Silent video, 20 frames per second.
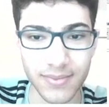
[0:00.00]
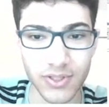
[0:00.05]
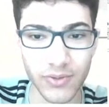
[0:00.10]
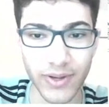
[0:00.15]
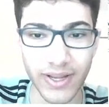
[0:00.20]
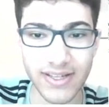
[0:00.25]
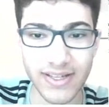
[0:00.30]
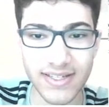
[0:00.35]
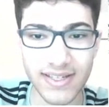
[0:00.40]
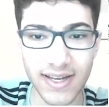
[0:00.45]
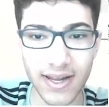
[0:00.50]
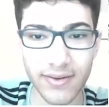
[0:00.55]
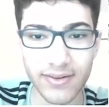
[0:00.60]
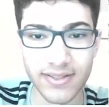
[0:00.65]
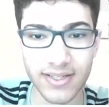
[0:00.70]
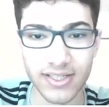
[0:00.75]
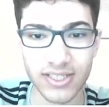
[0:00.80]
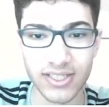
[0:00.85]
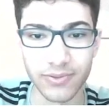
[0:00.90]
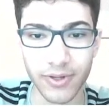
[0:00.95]
So we can see now
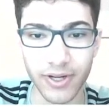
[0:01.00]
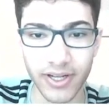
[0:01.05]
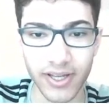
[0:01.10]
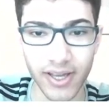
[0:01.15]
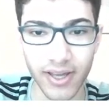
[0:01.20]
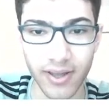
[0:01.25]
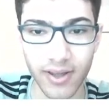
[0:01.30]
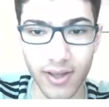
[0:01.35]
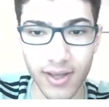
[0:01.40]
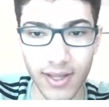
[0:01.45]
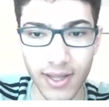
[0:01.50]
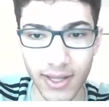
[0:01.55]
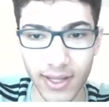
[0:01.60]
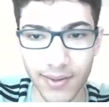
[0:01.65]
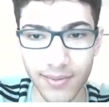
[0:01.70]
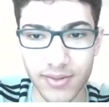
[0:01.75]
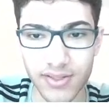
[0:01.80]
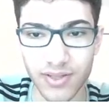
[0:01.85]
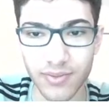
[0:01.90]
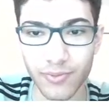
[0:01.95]
it's actually working.
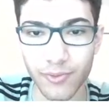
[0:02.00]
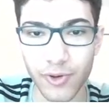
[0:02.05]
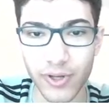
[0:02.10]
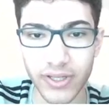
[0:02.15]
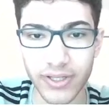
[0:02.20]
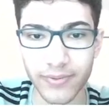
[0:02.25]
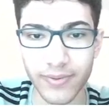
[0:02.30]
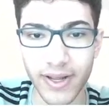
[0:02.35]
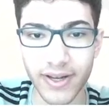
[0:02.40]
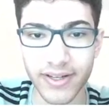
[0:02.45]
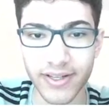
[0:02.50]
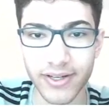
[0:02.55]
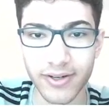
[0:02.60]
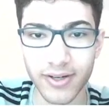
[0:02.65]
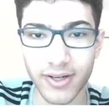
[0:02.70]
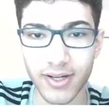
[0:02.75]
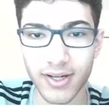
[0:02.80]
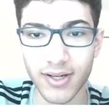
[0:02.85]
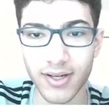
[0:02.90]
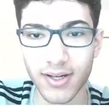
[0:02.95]
There's some really red
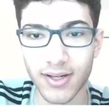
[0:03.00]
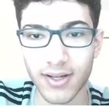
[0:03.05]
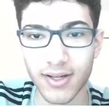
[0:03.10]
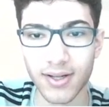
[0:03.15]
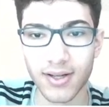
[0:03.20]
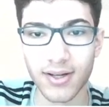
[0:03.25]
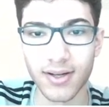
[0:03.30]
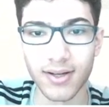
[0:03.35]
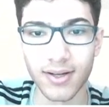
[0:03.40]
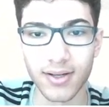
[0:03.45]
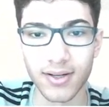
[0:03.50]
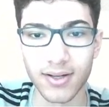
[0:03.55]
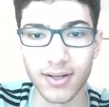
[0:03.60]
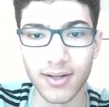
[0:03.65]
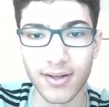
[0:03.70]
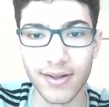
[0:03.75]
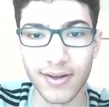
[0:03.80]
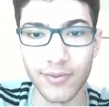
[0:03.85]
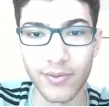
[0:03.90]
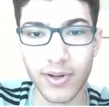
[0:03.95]
here.
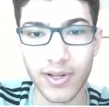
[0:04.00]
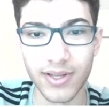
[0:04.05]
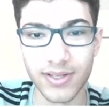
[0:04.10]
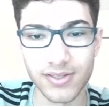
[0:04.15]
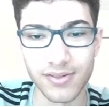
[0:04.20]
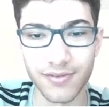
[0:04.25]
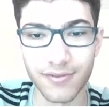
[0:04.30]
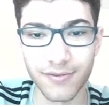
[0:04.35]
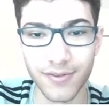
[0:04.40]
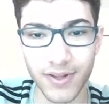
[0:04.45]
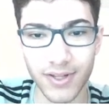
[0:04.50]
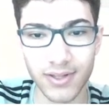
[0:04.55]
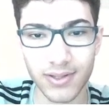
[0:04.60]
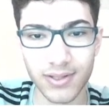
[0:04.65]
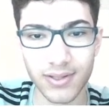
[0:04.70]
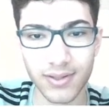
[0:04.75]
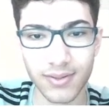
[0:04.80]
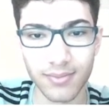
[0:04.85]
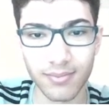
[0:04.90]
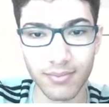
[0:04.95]
It really doesn't fit,
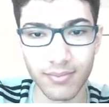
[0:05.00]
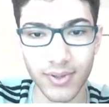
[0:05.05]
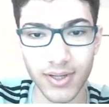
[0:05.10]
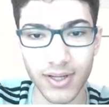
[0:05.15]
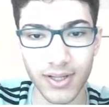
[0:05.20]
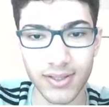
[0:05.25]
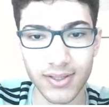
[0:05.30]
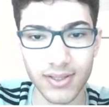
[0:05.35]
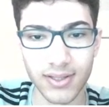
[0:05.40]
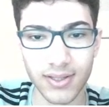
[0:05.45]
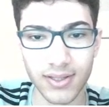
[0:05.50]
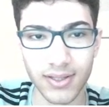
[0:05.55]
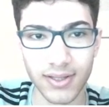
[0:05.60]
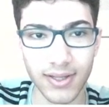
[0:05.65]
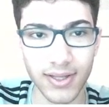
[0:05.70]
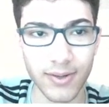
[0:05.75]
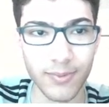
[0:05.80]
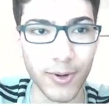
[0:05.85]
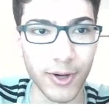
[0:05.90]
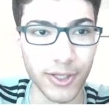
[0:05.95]
but
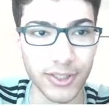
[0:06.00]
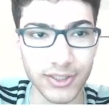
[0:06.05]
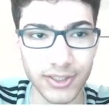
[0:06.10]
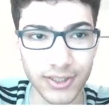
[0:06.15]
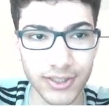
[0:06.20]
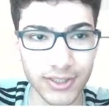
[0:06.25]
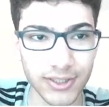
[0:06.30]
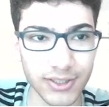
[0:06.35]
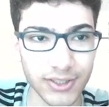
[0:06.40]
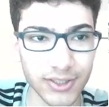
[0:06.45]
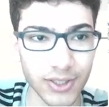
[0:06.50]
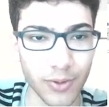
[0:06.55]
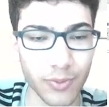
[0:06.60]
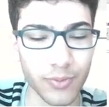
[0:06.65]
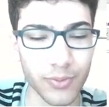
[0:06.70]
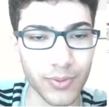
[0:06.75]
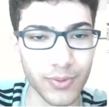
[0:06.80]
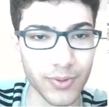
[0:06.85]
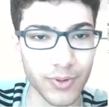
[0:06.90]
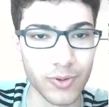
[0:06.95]
it works. So
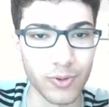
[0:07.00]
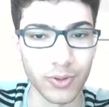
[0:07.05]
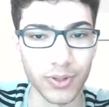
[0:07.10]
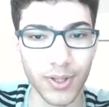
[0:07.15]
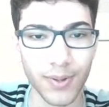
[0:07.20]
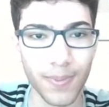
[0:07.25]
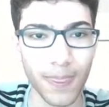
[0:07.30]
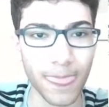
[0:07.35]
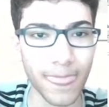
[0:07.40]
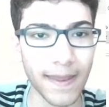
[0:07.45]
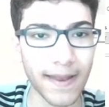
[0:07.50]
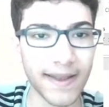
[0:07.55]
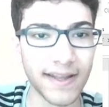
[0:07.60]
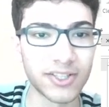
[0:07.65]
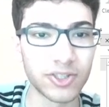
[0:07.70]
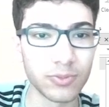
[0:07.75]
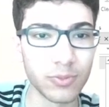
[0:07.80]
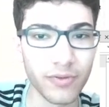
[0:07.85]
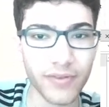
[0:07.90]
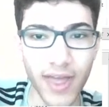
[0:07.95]
cool.
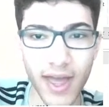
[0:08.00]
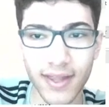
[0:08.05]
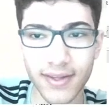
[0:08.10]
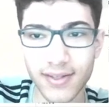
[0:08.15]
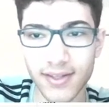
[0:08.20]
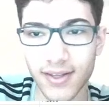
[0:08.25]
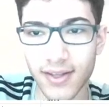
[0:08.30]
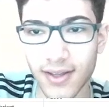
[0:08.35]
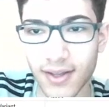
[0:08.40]
Let's remove that.